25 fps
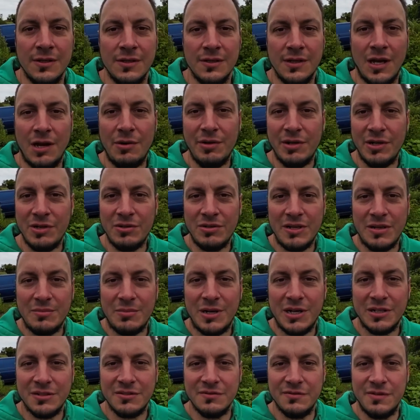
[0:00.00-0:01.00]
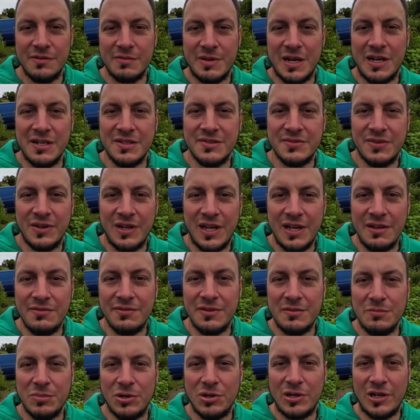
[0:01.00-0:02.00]
How are you doing? I'm Martin from Gardens for Life
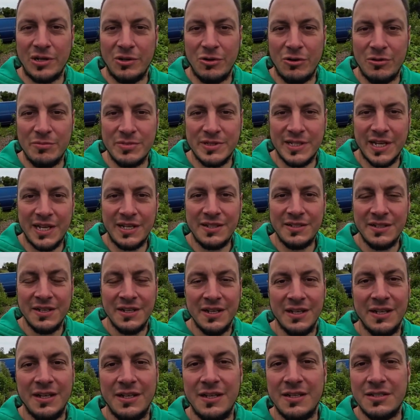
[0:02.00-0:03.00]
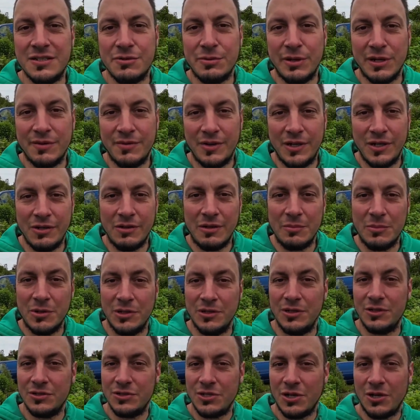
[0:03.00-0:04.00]
and Birdland Homestead. In this quick video I'm going
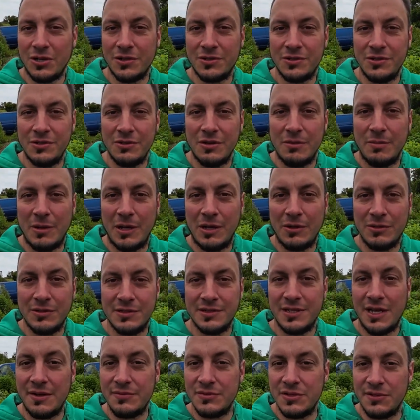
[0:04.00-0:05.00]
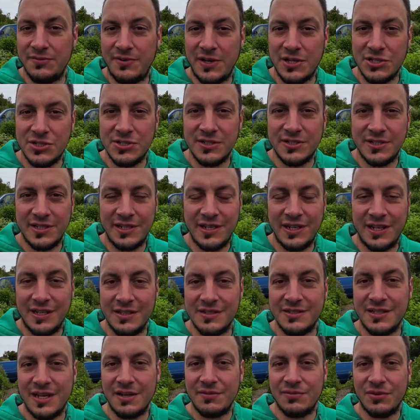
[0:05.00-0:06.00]
to talk to you about self-sufficiency and
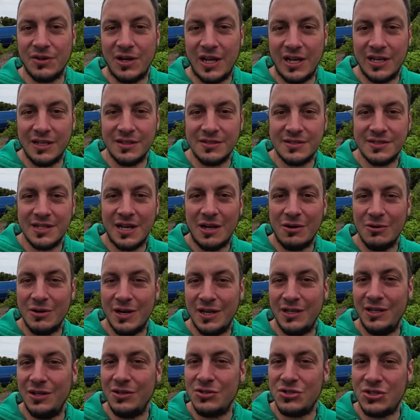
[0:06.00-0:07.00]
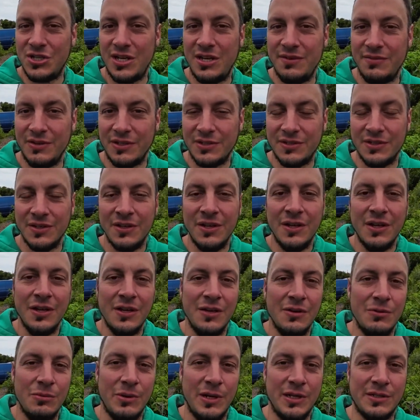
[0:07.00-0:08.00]
self-reliance. How can you achieve it
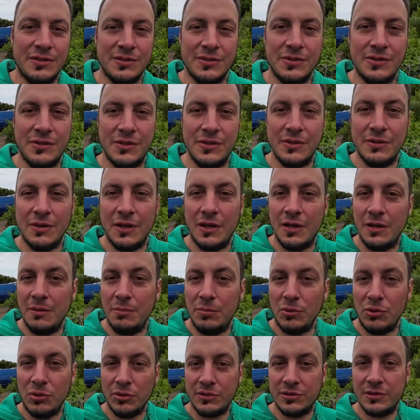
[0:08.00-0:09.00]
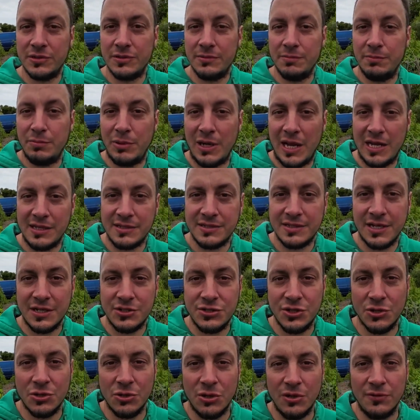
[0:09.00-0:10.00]
with both plants that
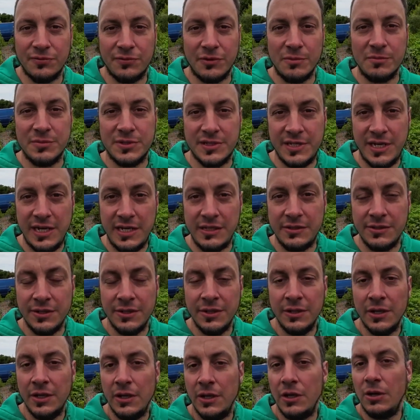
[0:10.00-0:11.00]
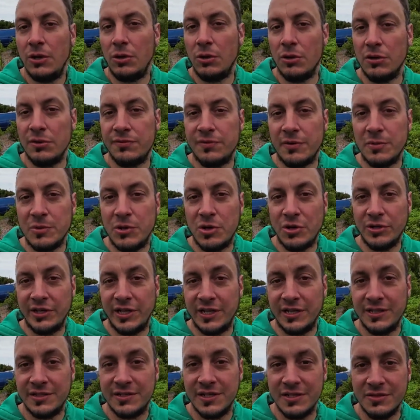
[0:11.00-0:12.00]
you grow from seed or from
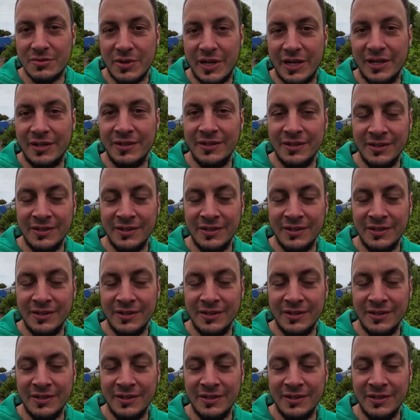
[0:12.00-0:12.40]
cuttings as well.